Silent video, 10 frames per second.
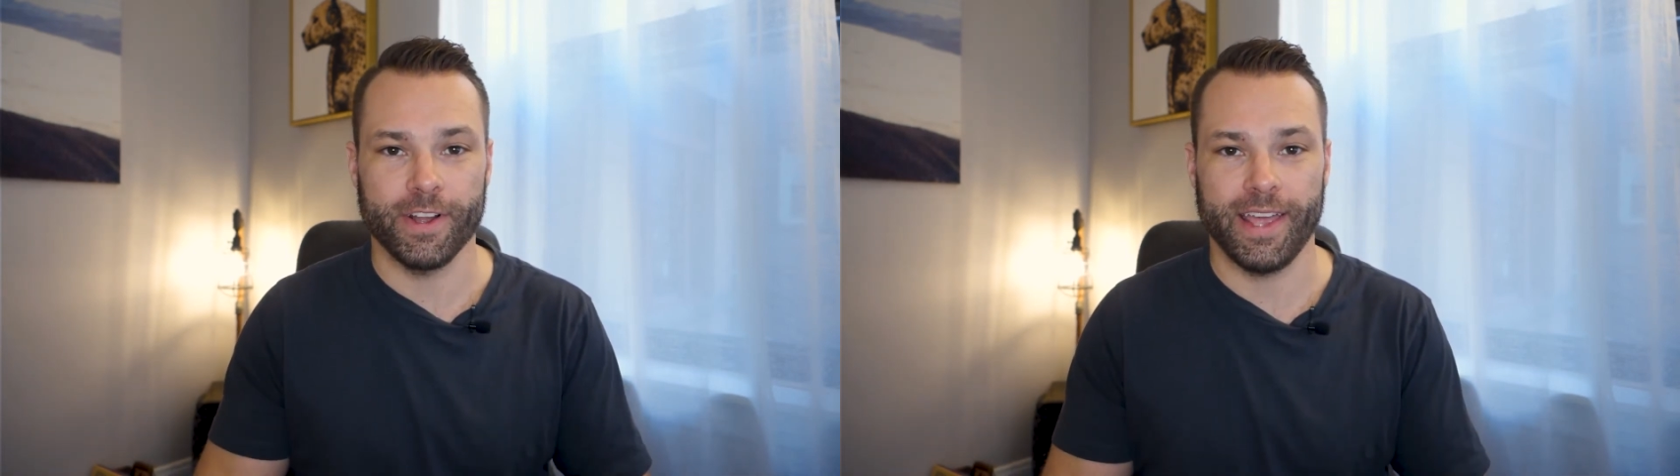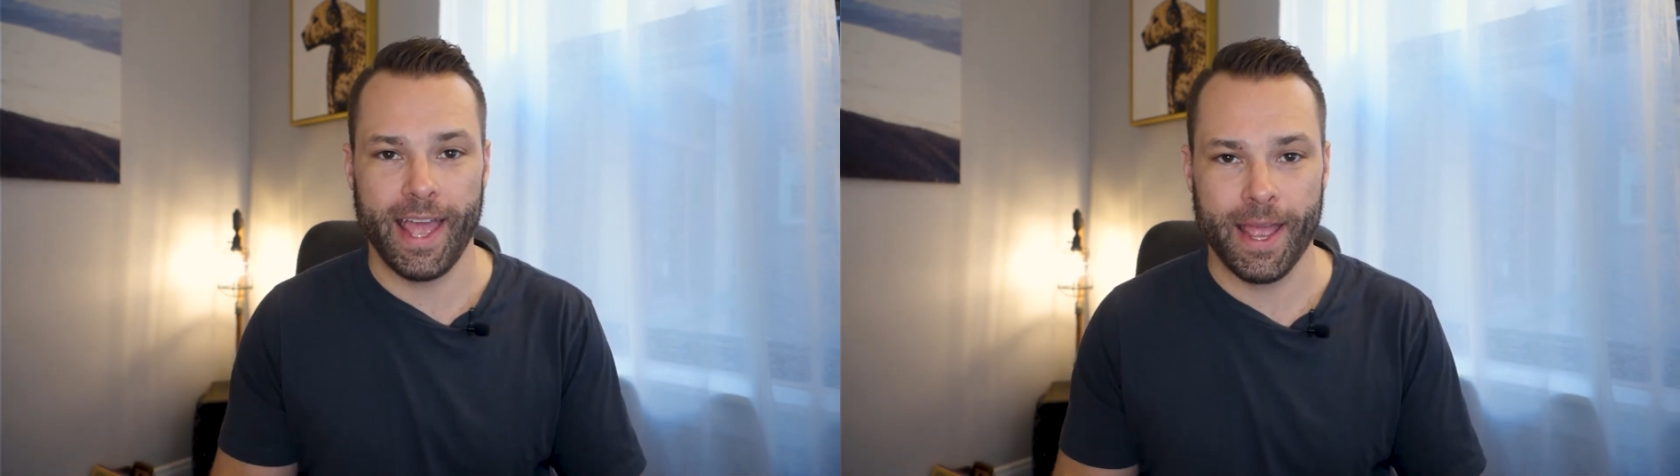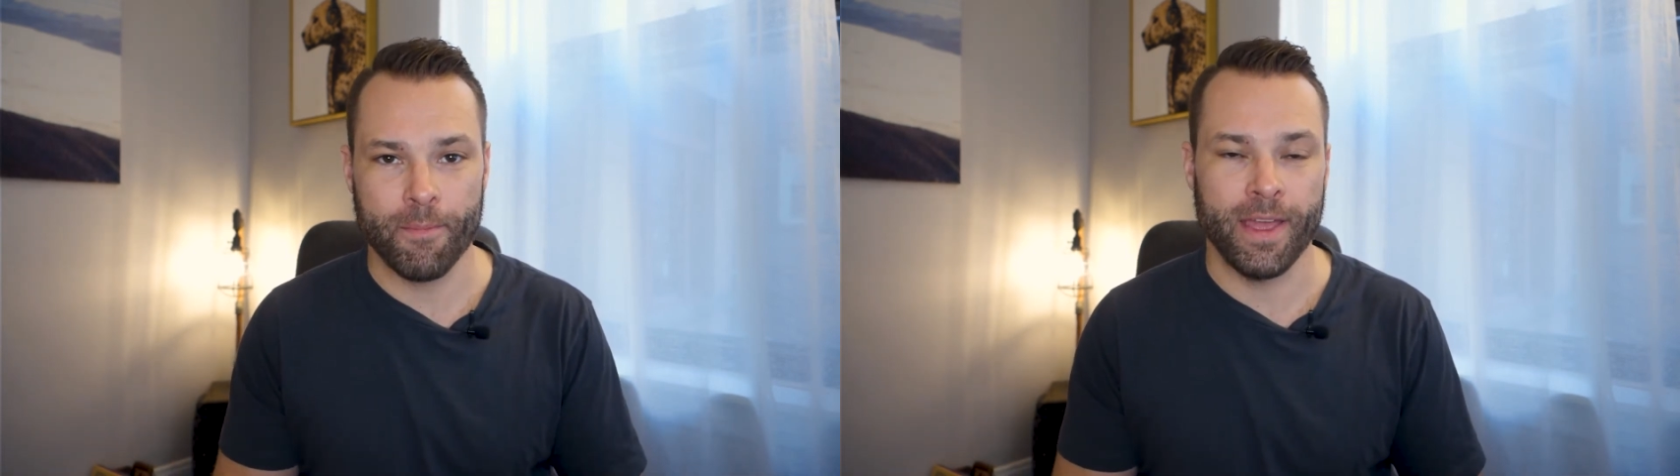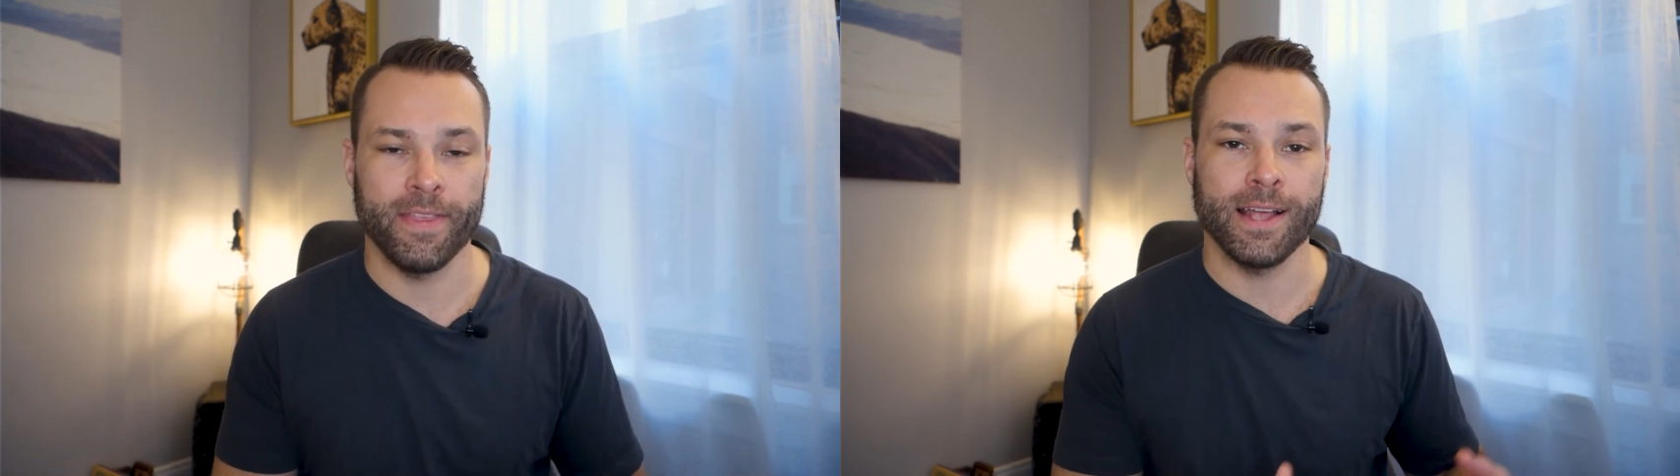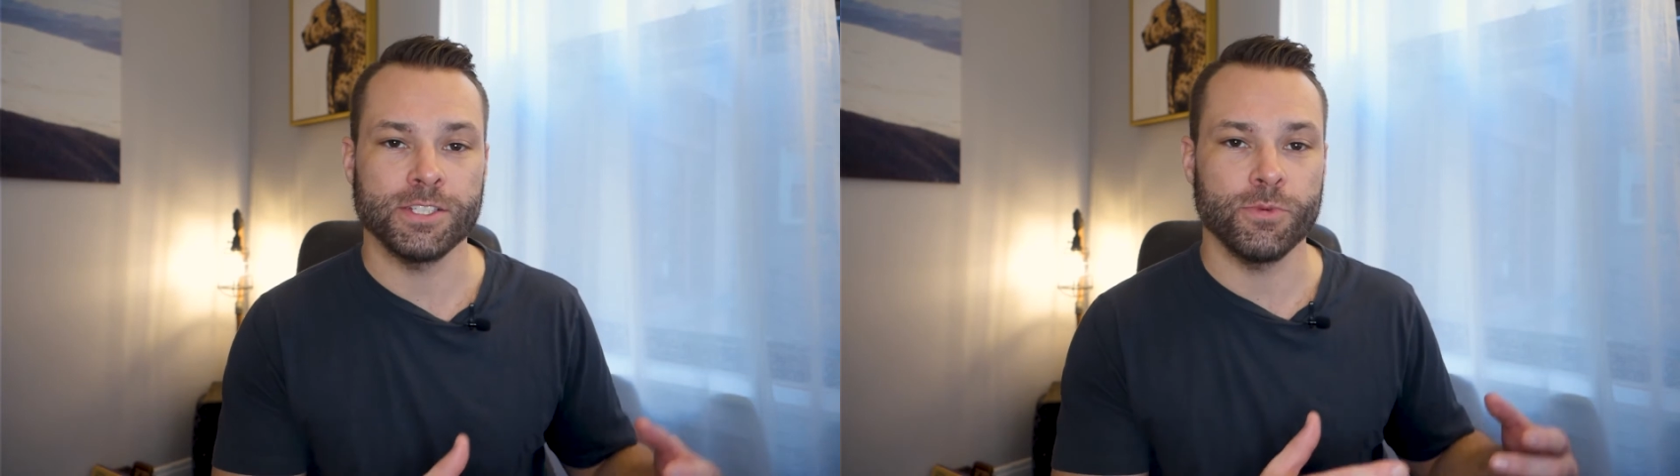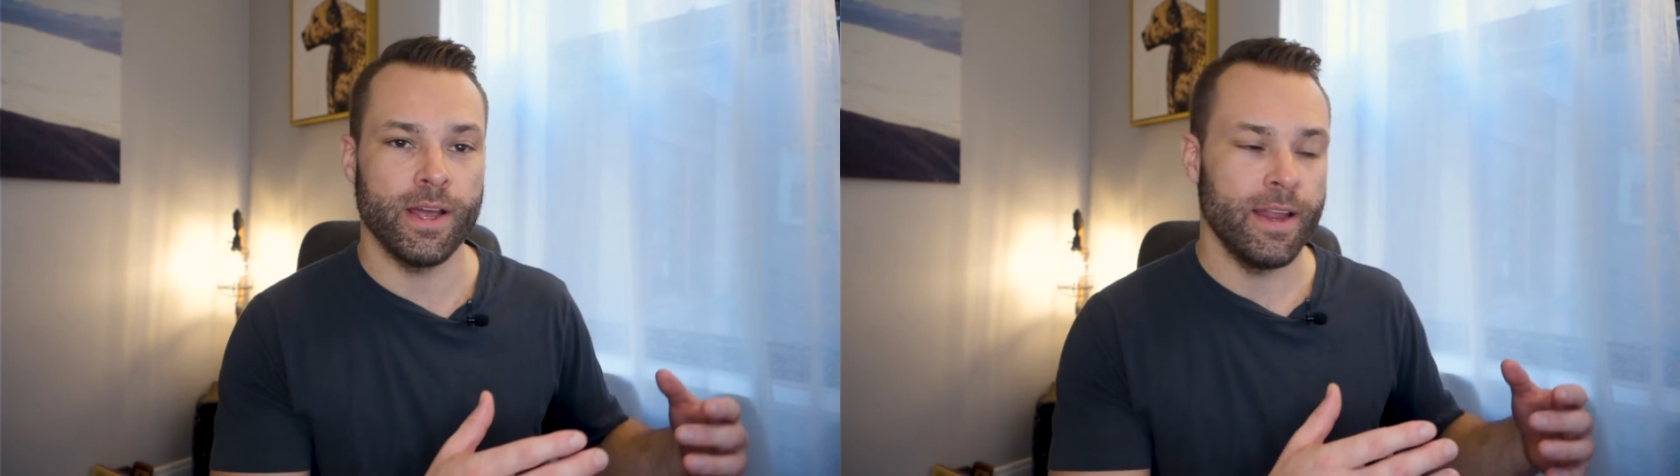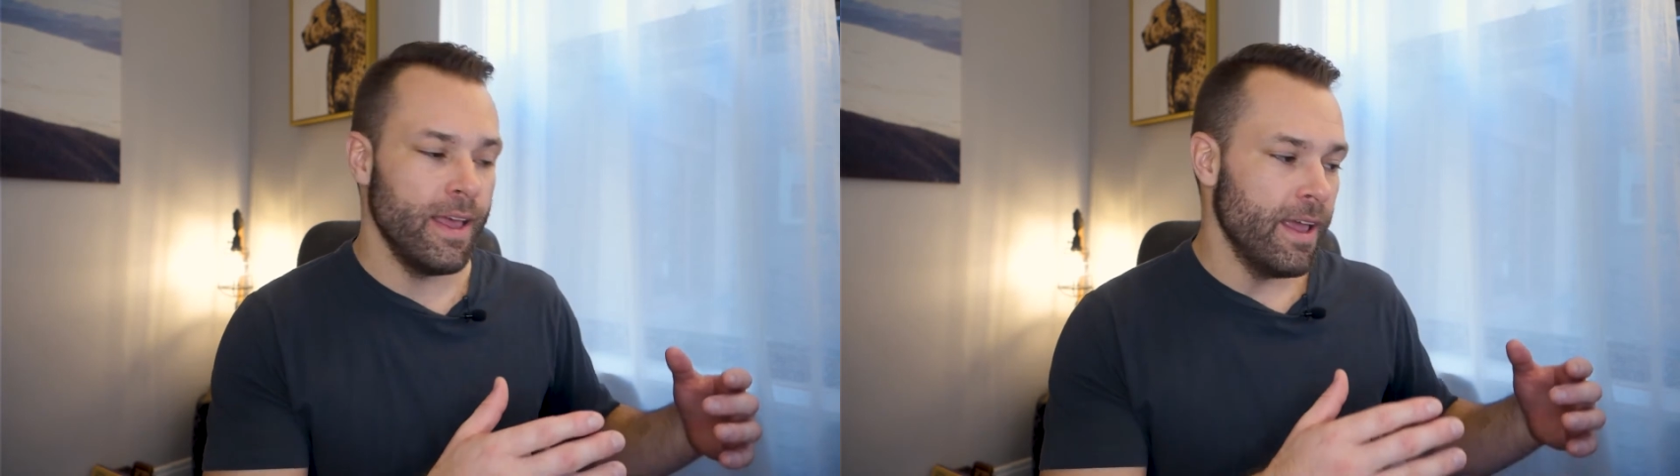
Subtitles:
a game, and that's what